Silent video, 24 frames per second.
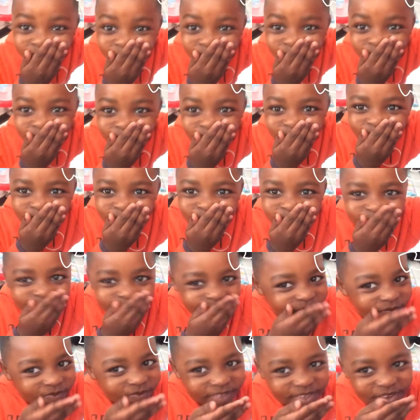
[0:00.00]
Who is this?
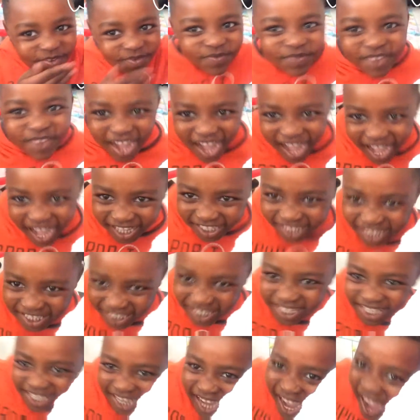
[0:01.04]
Rocky!